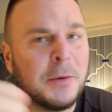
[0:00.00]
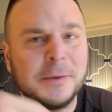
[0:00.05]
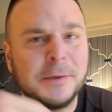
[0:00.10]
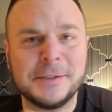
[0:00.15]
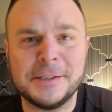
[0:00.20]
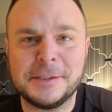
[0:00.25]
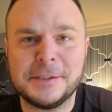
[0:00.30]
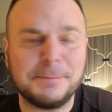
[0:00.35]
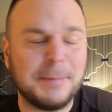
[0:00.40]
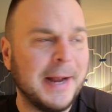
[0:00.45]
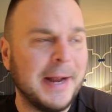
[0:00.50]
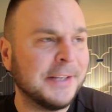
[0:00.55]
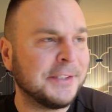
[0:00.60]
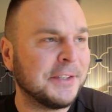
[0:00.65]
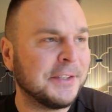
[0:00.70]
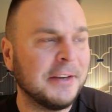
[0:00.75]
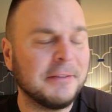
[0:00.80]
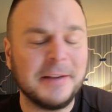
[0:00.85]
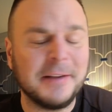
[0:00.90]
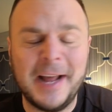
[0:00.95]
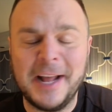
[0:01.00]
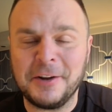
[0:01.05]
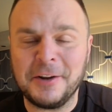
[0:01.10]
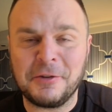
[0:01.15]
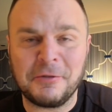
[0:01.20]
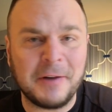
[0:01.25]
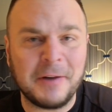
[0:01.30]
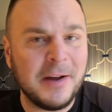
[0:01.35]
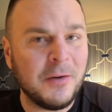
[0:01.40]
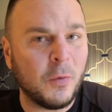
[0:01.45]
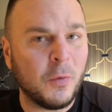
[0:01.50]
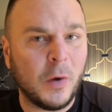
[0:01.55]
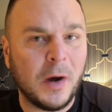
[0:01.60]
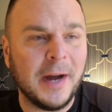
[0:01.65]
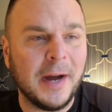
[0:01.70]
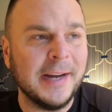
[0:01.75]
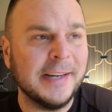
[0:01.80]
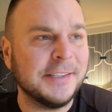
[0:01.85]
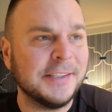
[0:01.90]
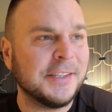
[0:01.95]
was expansive. It had great
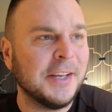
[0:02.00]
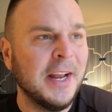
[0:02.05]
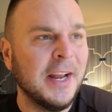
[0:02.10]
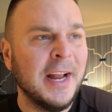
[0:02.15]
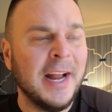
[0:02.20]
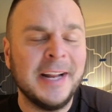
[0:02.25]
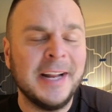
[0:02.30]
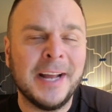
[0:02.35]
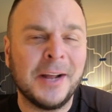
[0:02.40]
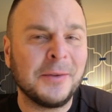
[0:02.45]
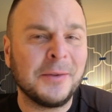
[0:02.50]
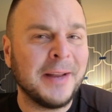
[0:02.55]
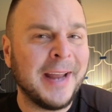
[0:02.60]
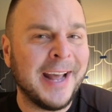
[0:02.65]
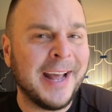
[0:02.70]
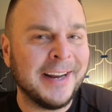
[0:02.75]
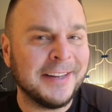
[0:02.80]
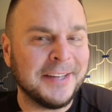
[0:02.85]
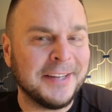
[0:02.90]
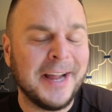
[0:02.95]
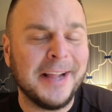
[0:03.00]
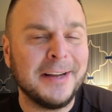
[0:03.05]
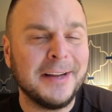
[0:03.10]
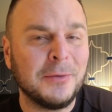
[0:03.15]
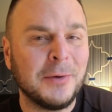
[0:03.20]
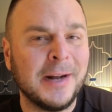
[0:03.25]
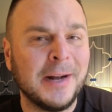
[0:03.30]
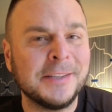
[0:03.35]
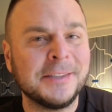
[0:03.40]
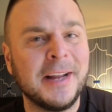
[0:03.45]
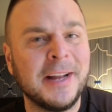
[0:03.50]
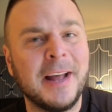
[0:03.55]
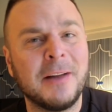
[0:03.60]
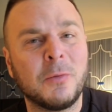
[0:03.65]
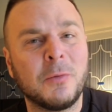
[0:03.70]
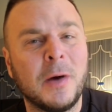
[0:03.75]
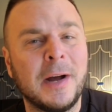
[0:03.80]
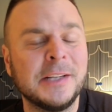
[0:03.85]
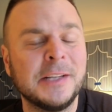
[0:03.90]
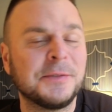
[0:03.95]
wines. It not only had Italian wines, it had
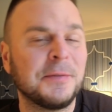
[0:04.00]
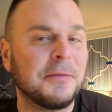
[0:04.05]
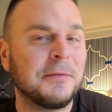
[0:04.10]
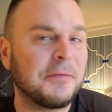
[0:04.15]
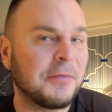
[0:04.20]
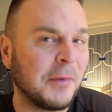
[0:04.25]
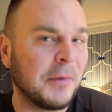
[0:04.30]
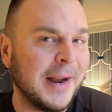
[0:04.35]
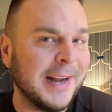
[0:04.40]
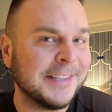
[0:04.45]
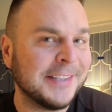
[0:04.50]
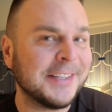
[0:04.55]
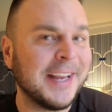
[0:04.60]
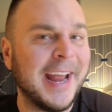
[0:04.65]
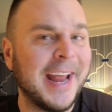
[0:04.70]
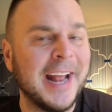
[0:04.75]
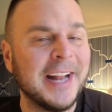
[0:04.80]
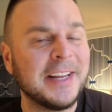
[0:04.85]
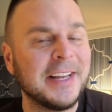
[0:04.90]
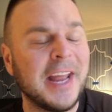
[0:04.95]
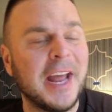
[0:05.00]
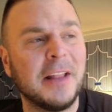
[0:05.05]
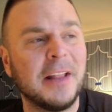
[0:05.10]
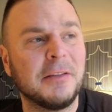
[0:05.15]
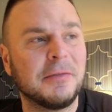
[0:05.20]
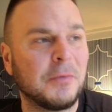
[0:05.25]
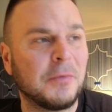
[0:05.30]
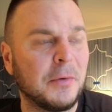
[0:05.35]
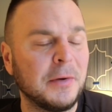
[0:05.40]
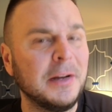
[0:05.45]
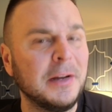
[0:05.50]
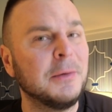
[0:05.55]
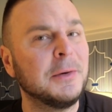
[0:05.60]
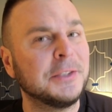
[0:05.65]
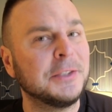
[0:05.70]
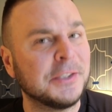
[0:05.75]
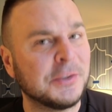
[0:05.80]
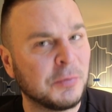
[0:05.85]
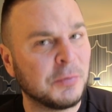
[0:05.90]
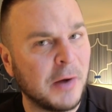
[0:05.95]
wines from France and California,
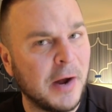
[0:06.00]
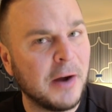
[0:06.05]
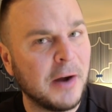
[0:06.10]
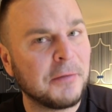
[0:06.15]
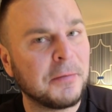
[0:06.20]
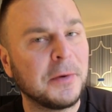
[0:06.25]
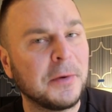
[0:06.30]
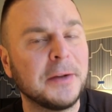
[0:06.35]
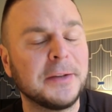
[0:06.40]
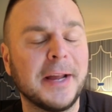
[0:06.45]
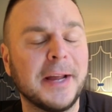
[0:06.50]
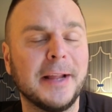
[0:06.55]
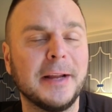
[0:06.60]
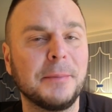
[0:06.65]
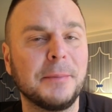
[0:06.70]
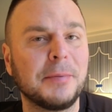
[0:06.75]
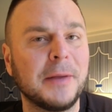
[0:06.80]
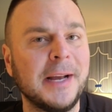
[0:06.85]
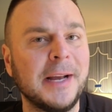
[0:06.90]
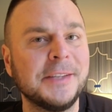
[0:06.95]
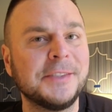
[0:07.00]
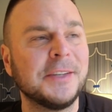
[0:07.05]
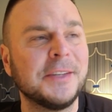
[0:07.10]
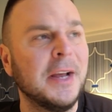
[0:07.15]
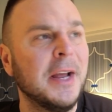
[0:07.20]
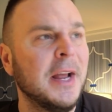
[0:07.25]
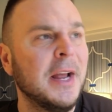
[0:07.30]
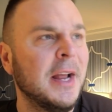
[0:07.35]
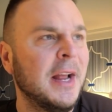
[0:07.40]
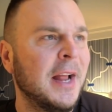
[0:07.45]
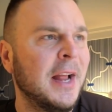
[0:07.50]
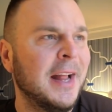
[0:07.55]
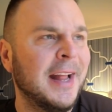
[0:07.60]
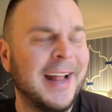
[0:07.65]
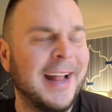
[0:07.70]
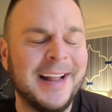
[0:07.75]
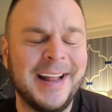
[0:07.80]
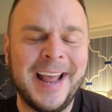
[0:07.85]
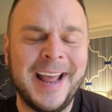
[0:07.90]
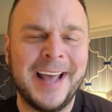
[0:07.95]
which is rare for an Italian place.
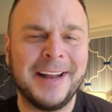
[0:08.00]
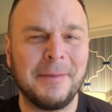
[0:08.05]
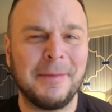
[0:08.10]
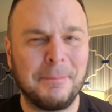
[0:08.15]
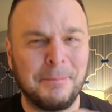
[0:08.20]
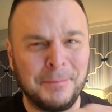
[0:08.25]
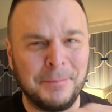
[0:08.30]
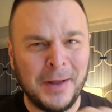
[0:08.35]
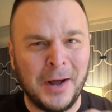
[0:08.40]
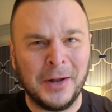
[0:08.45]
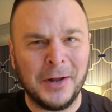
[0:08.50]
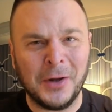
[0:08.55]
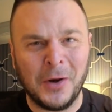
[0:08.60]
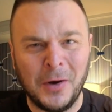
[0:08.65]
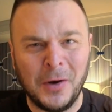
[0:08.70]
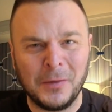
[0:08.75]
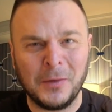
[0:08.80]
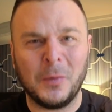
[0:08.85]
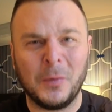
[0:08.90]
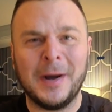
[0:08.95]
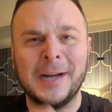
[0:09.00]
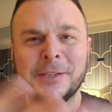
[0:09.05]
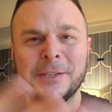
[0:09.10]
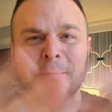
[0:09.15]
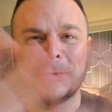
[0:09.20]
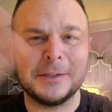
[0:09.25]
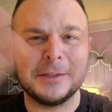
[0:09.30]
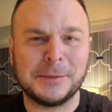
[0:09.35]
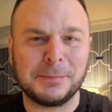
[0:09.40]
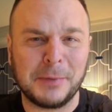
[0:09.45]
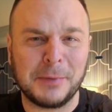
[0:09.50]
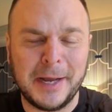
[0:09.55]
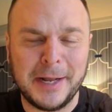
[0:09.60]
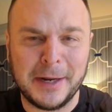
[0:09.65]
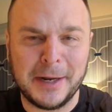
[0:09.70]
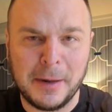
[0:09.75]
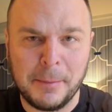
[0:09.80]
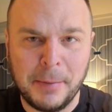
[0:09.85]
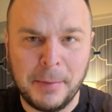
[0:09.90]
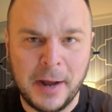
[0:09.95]
It had and all the wines were displayed
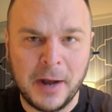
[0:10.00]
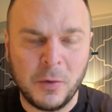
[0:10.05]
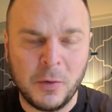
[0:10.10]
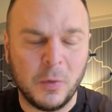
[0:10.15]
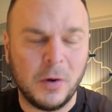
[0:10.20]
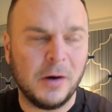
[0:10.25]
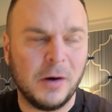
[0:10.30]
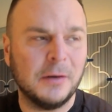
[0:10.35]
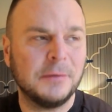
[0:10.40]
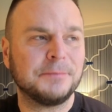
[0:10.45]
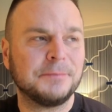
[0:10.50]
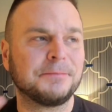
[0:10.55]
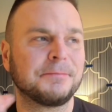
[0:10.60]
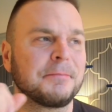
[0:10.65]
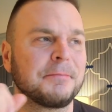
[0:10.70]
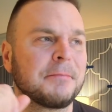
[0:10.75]
on a back wall.